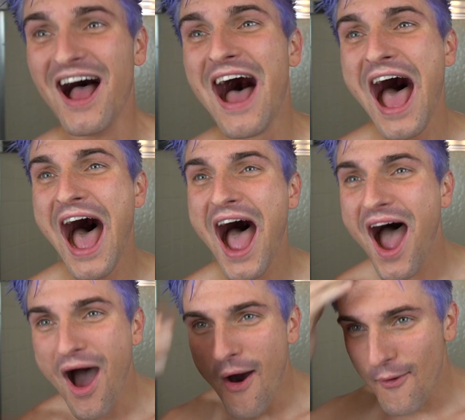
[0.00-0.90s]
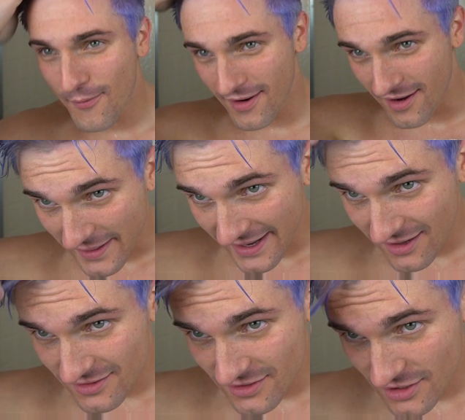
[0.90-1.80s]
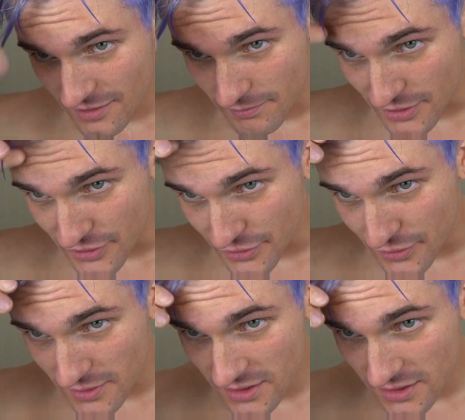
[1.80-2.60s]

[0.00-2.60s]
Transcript: How? My hair turned blue,